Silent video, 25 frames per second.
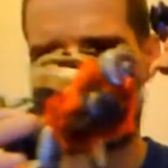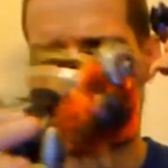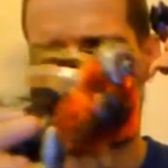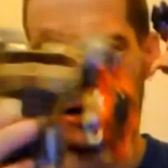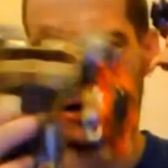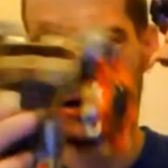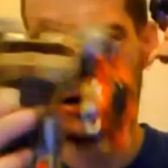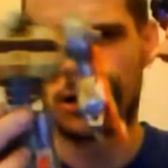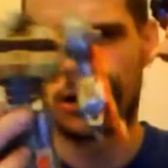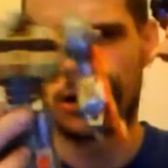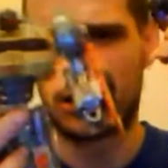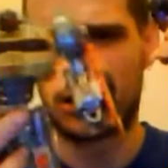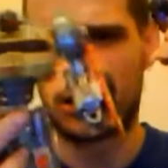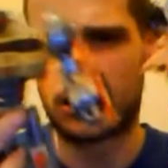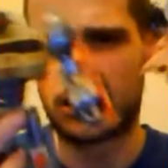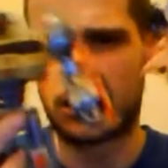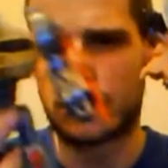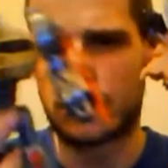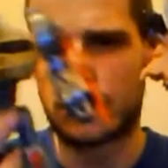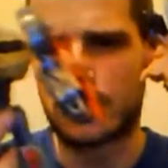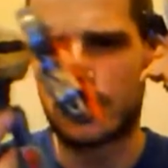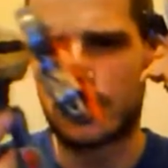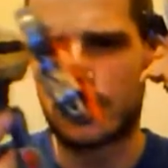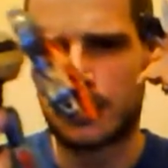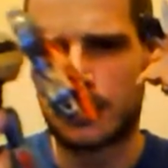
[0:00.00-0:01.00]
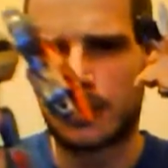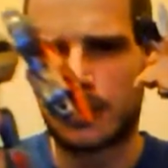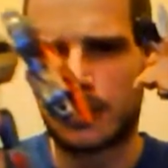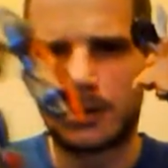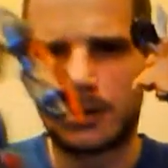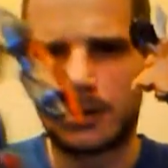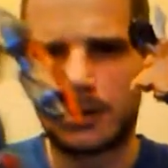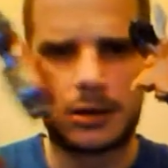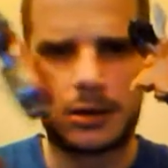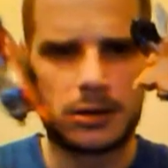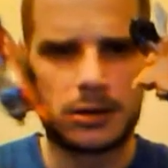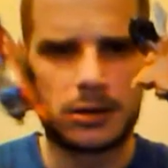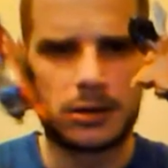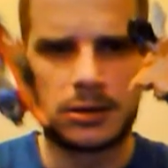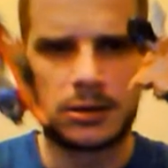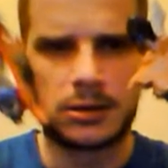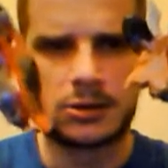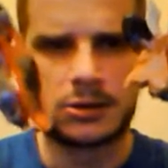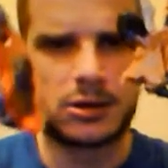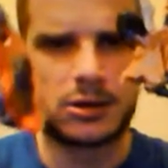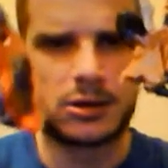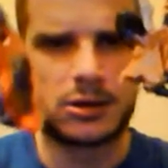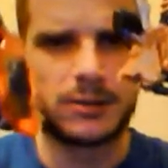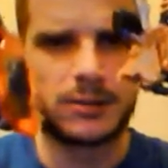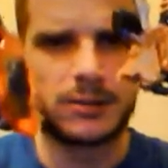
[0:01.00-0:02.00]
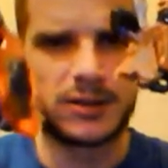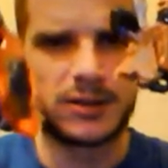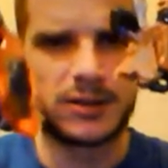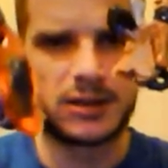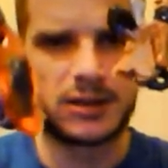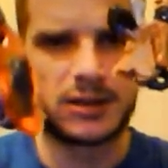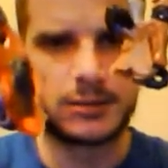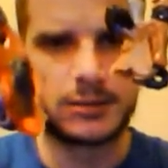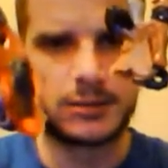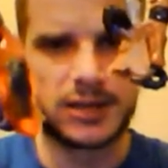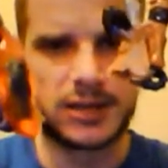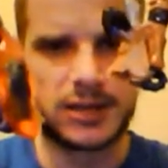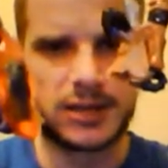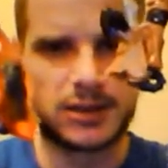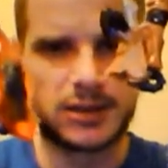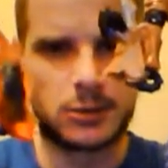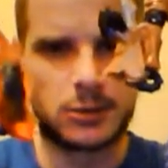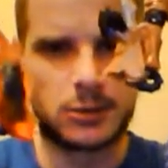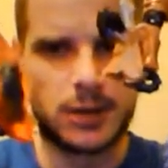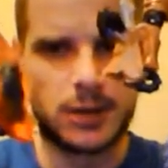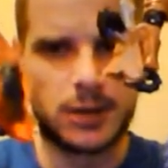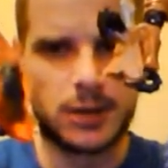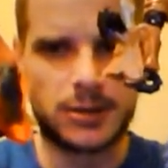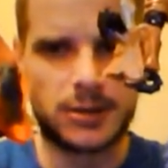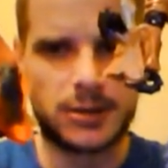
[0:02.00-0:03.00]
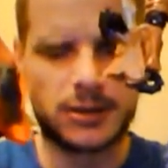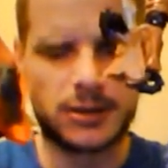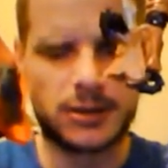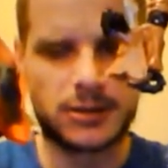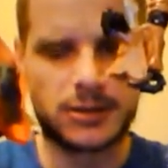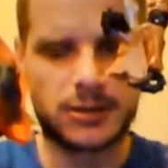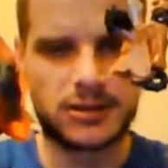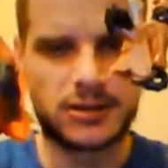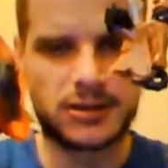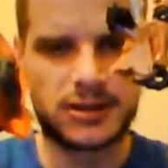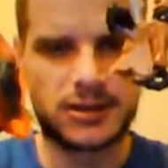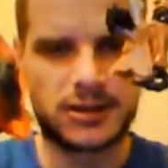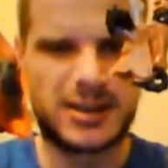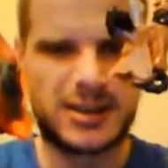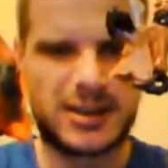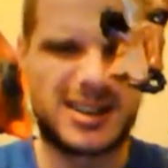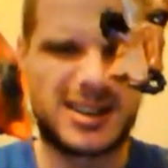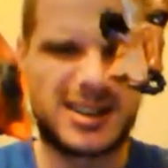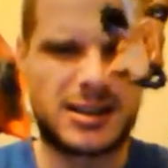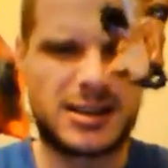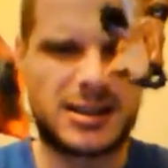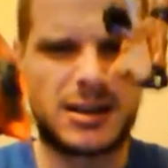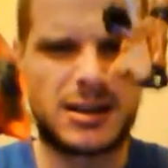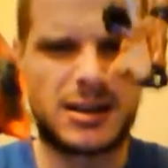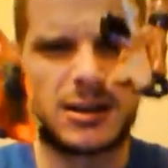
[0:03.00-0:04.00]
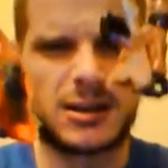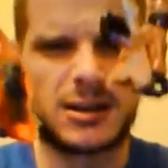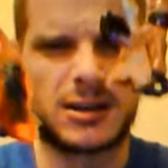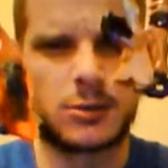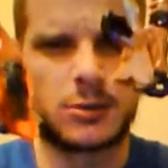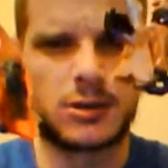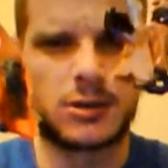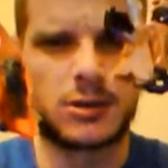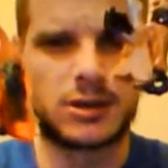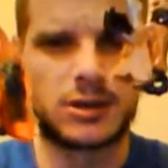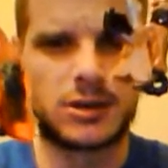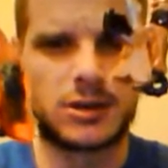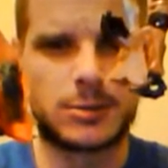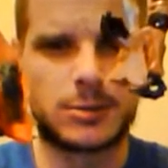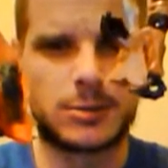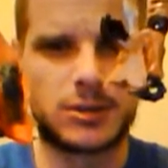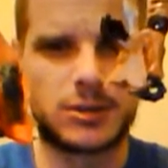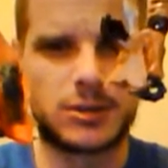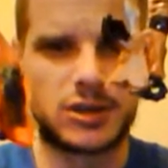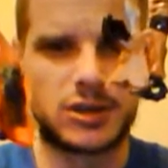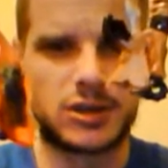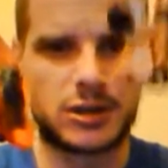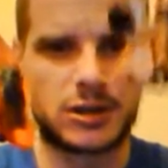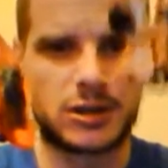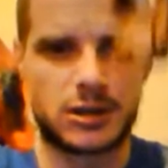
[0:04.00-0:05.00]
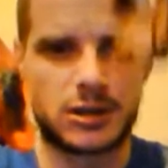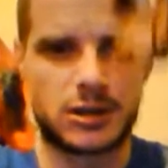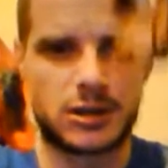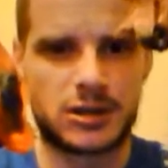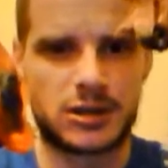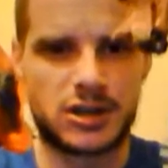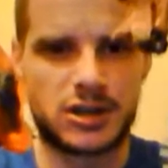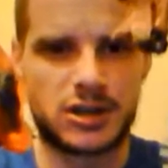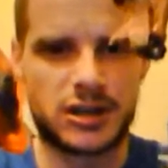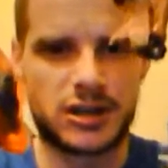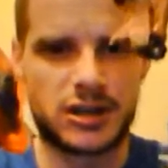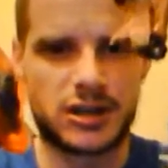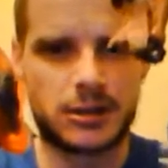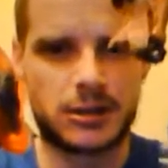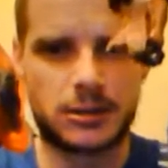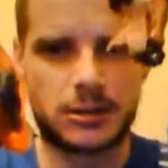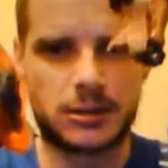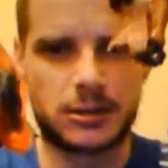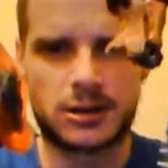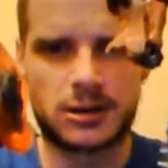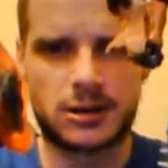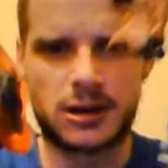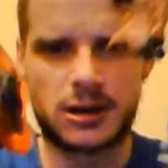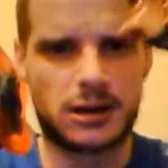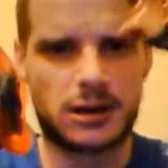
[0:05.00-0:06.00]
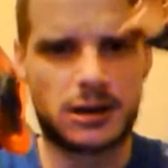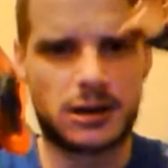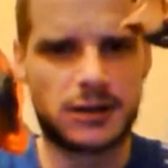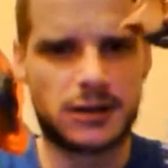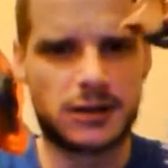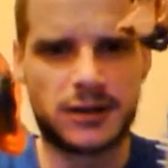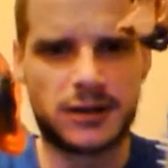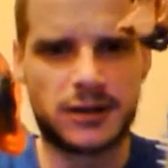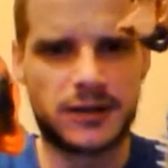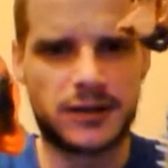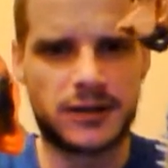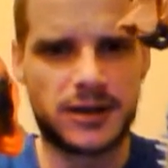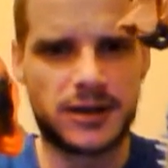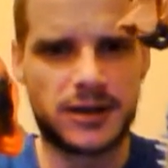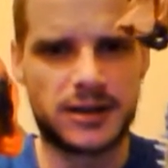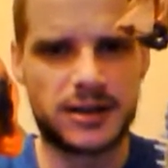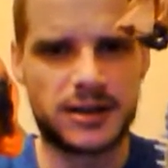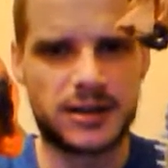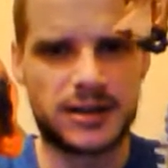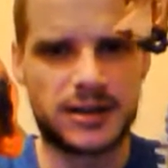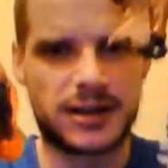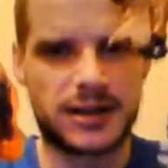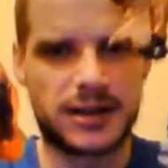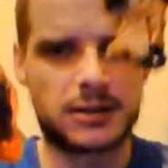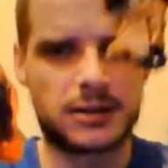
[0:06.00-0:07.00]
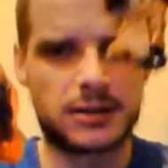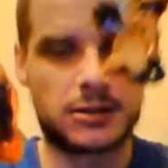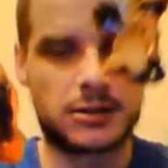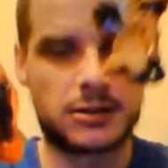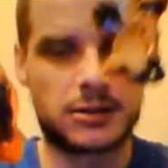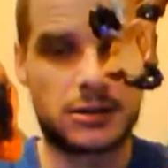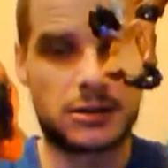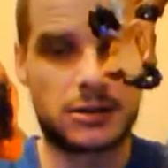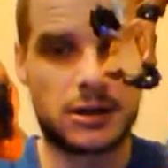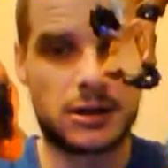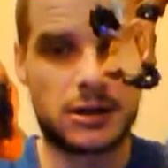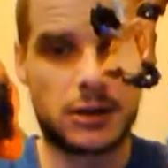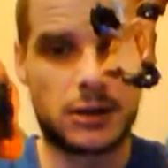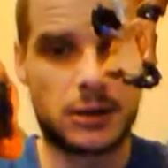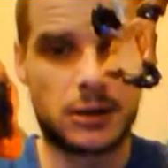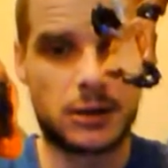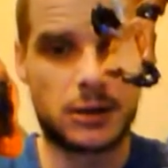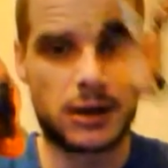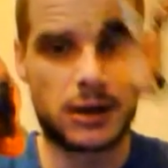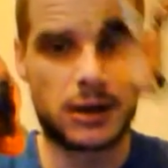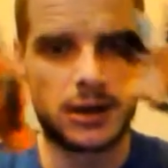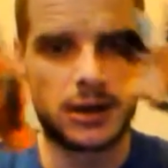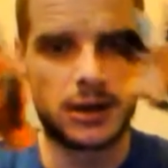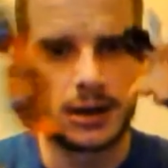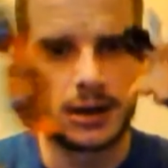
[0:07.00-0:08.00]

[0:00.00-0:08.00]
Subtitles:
Tried mixing and matching the weapons, it kind of works, but the shield can't really fit in his hand or go anywhere.